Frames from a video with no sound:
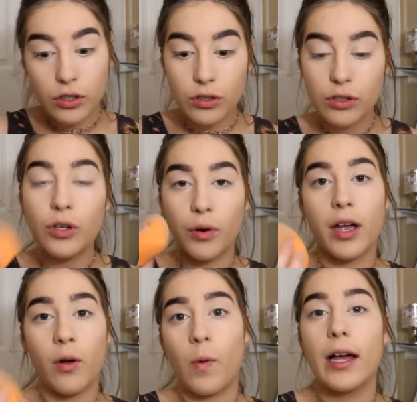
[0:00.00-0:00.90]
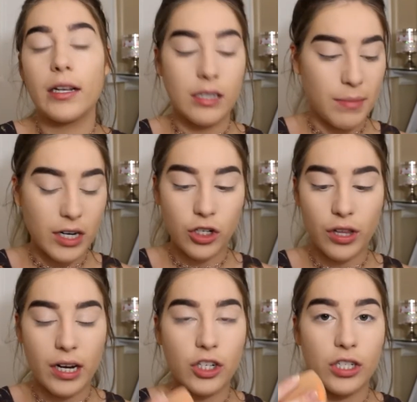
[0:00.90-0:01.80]
soaking wet, to make sure
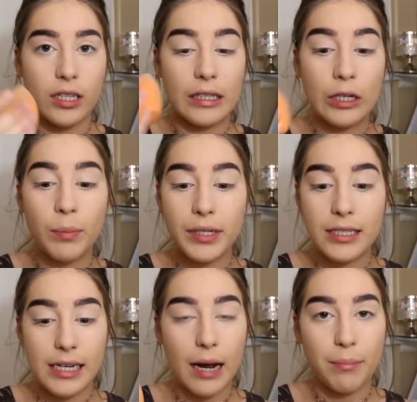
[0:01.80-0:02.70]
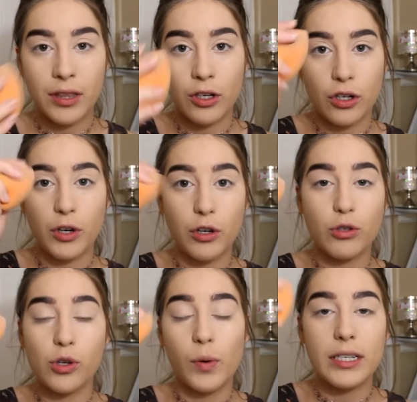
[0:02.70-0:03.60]
that it's just a little bit damp, but there, when you
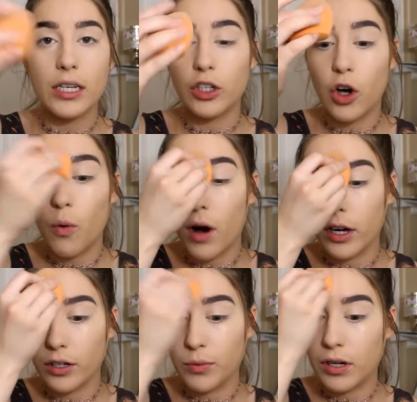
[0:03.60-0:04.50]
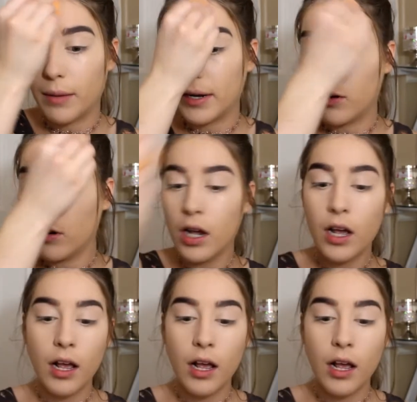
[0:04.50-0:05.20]
squeeze it, no water will come out.